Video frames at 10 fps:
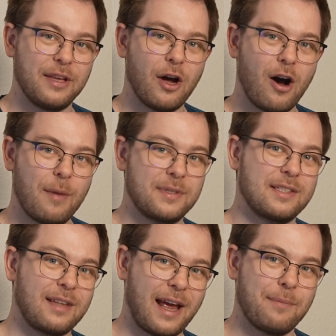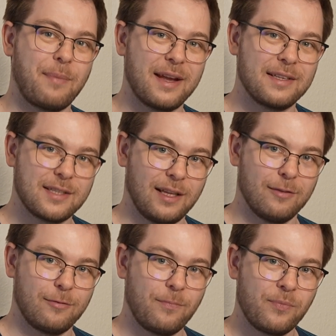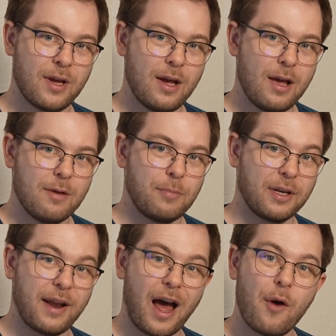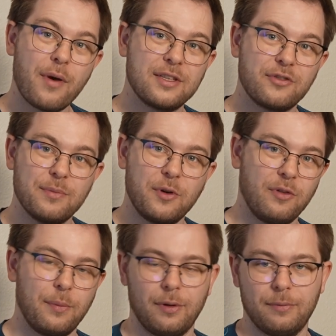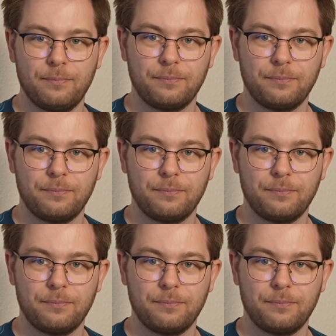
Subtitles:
the Hub stand by itself. But now it's removable.